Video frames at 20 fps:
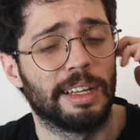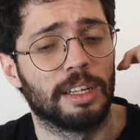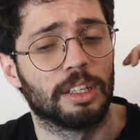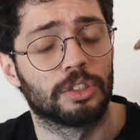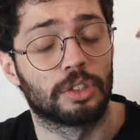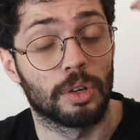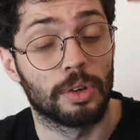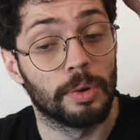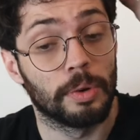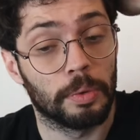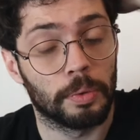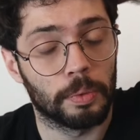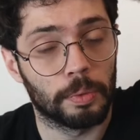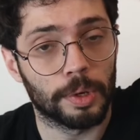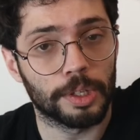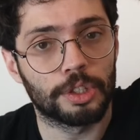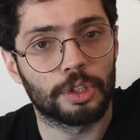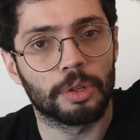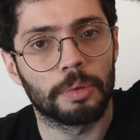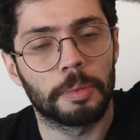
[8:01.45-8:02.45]
So
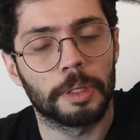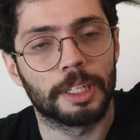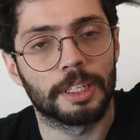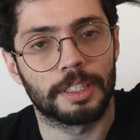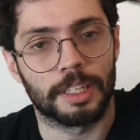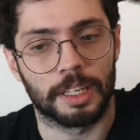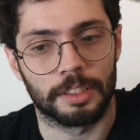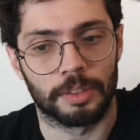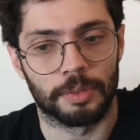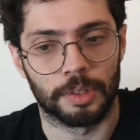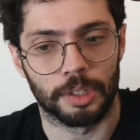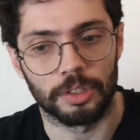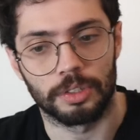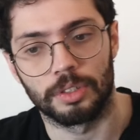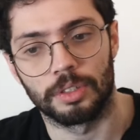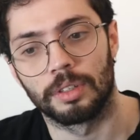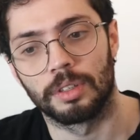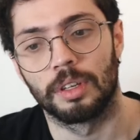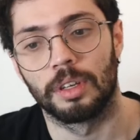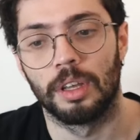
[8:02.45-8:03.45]
what should be the size of this?